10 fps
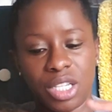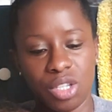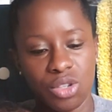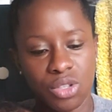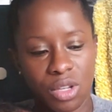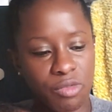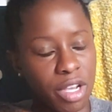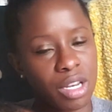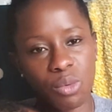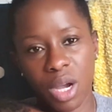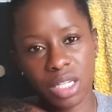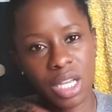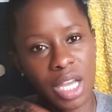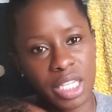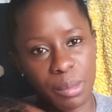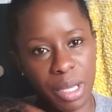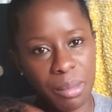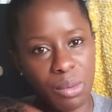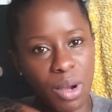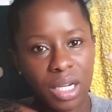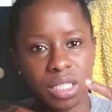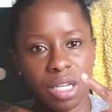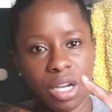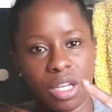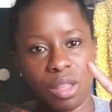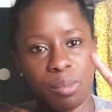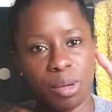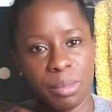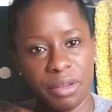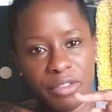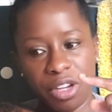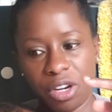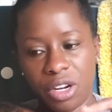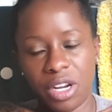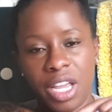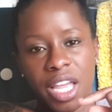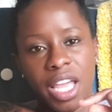I just use a regular the baby washcloth, put my finger